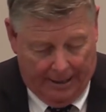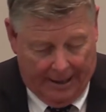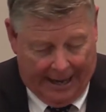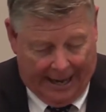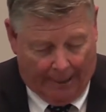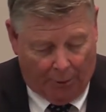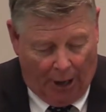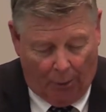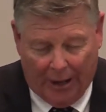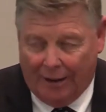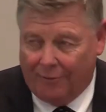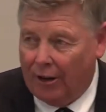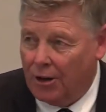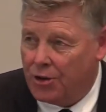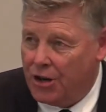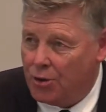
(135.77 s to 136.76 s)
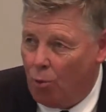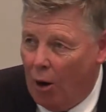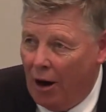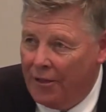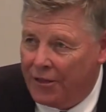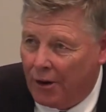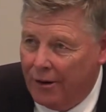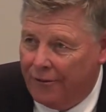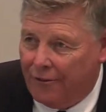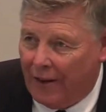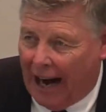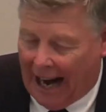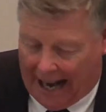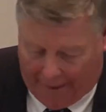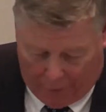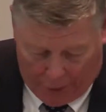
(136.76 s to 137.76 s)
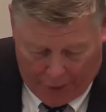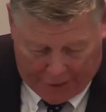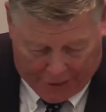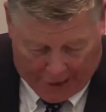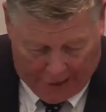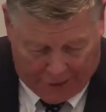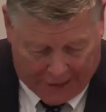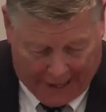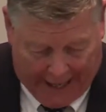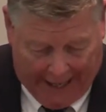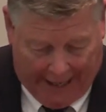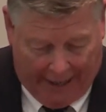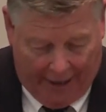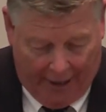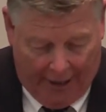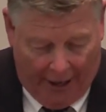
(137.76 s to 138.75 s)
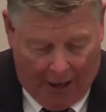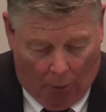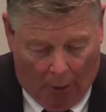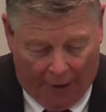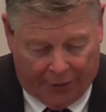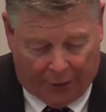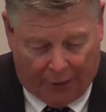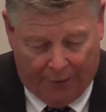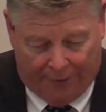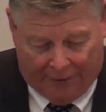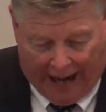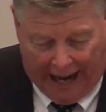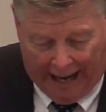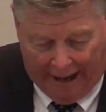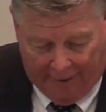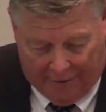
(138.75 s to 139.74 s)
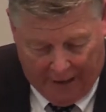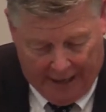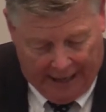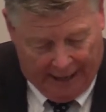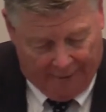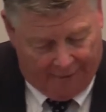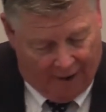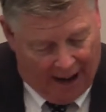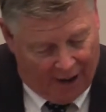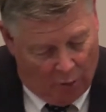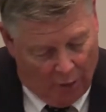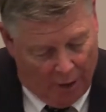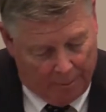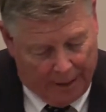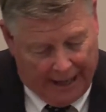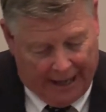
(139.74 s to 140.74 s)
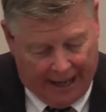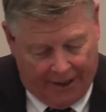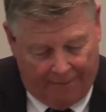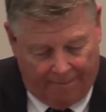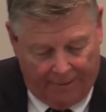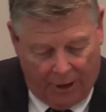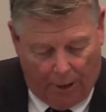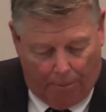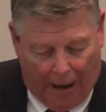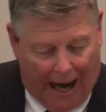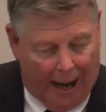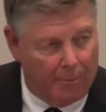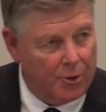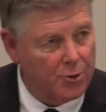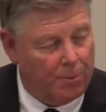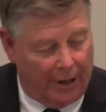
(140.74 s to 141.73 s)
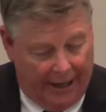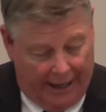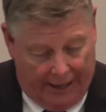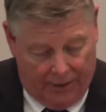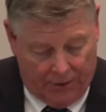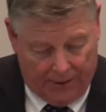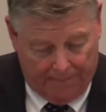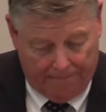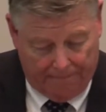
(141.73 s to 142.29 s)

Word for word: I'm going to read verses 1 through 5. Luke 13, 1 through 5, and follow with me in your Bibles, please.